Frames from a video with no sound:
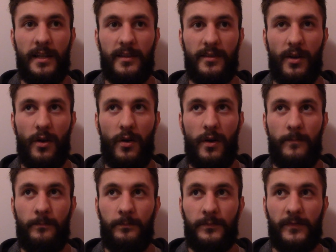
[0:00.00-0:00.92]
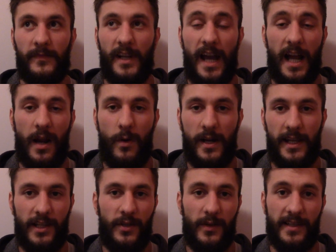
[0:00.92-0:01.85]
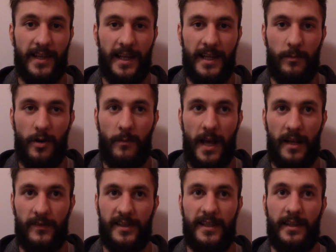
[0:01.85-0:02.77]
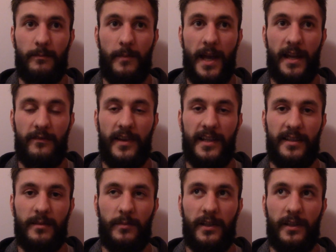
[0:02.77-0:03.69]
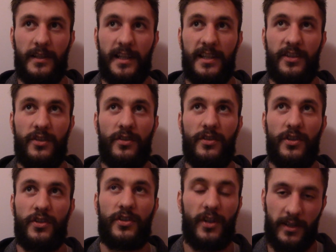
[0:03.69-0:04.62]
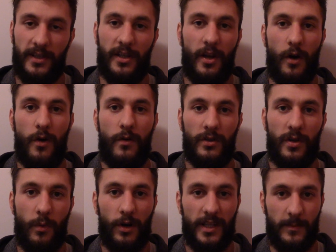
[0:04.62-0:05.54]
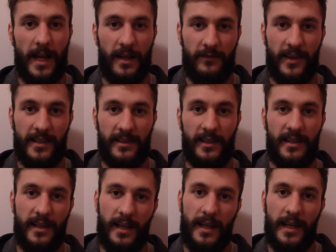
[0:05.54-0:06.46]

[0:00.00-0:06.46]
So I don't want to get you excited about manifesting, because as soon as you start to go towards manifesting,